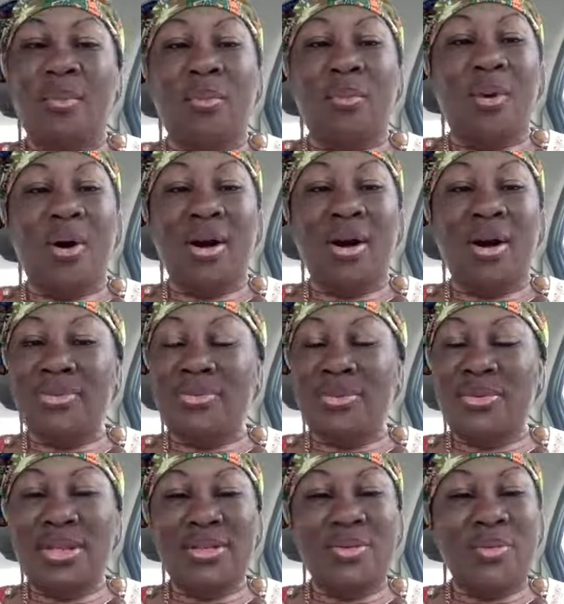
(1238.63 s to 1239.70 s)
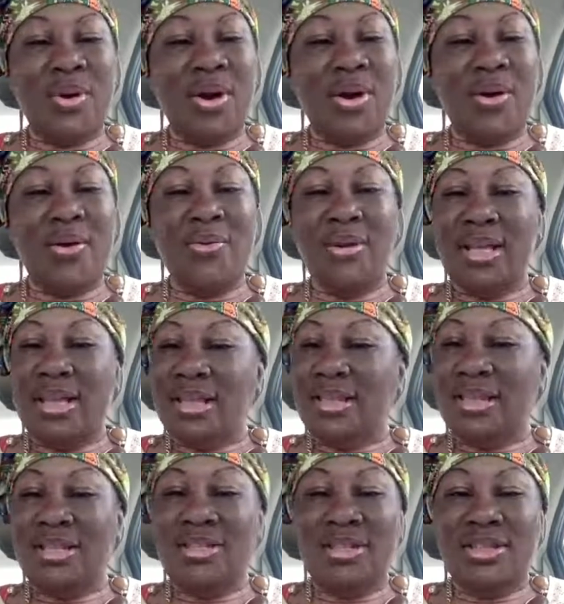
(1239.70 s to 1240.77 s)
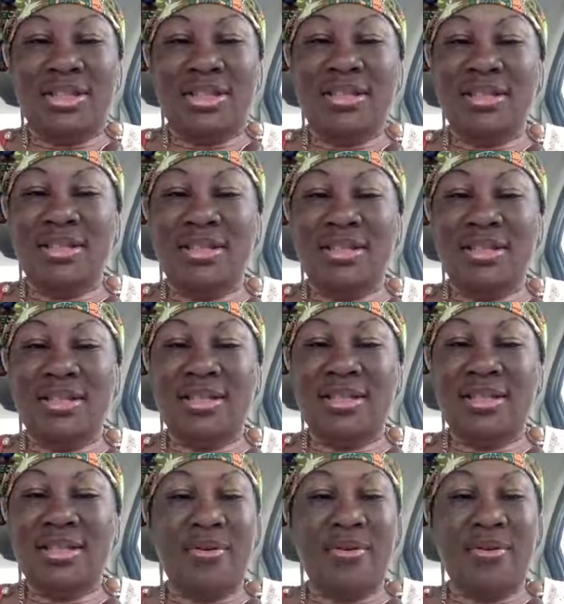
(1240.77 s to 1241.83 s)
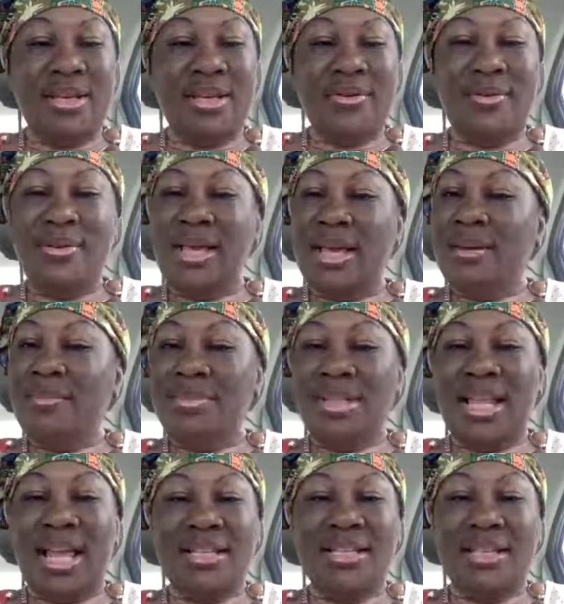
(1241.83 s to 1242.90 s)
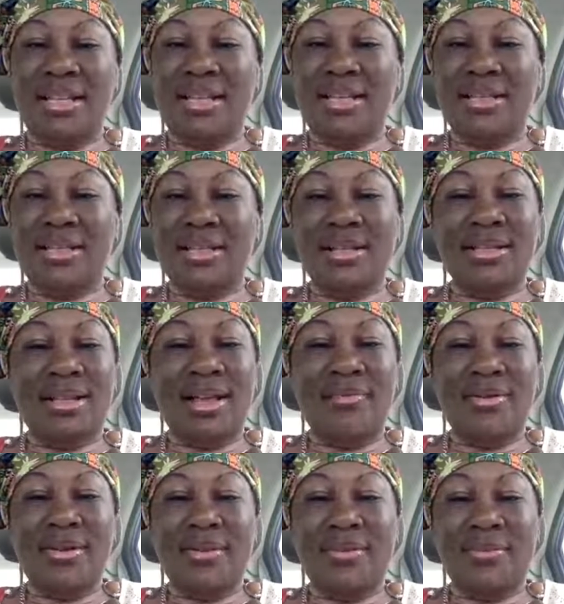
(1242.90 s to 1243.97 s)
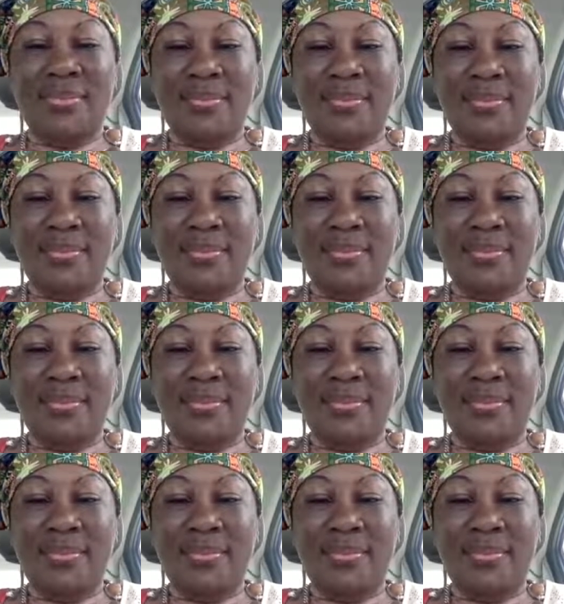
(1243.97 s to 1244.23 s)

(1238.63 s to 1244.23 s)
walking through this word, this is his love story to you. Blessings. Love you.